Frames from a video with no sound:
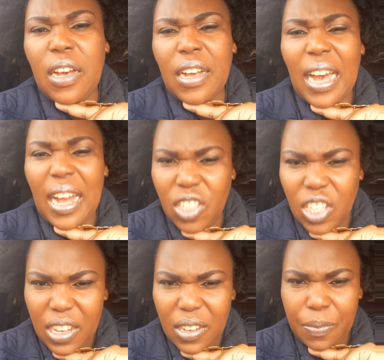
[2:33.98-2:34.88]

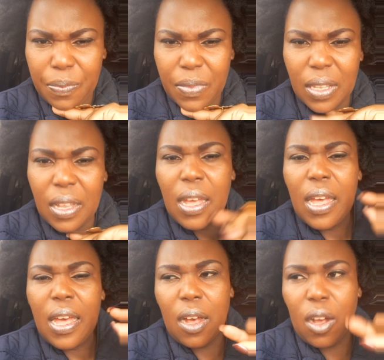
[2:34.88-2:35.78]
culture
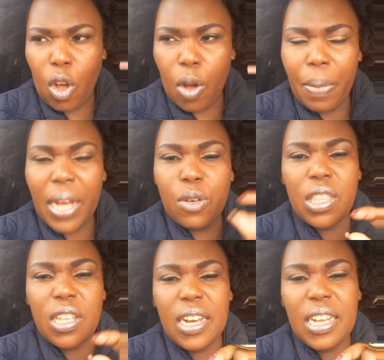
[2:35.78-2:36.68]
combined
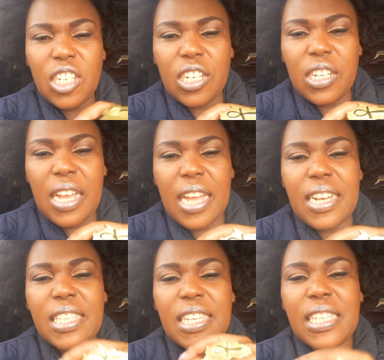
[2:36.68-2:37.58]
with religion, and
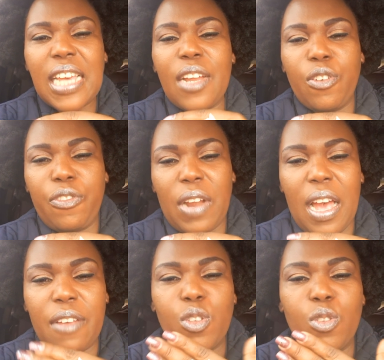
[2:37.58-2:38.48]
it's a sign of
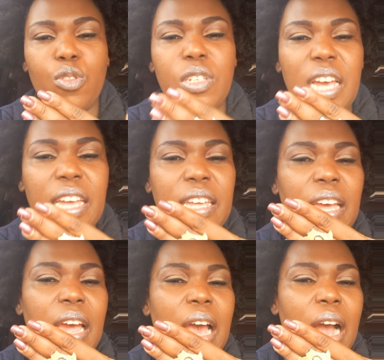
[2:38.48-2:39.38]
life. So today
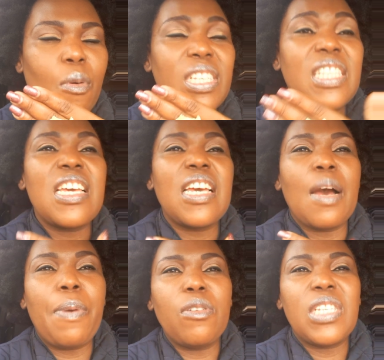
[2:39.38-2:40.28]
I was thinking
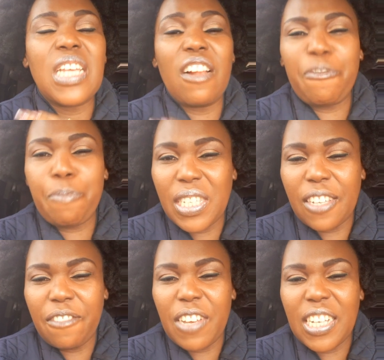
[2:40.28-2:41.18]
about
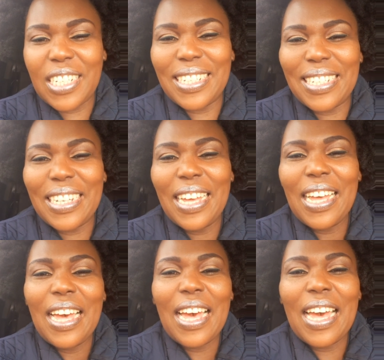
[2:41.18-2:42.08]
self-preservation
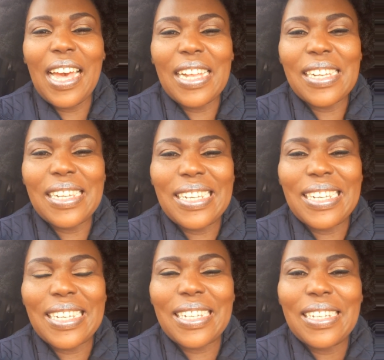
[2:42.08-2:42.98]
and